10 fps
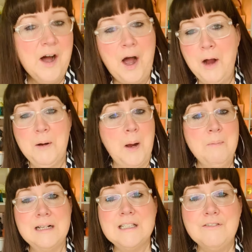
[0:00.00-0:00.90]
I'm going
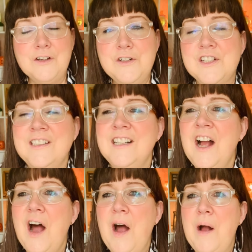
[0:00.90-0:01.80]
back to food.
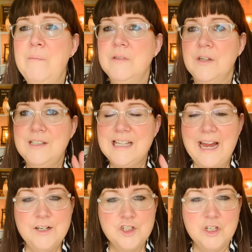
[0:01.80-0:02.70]
So
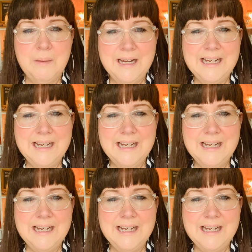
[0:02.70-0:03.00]
sage to me,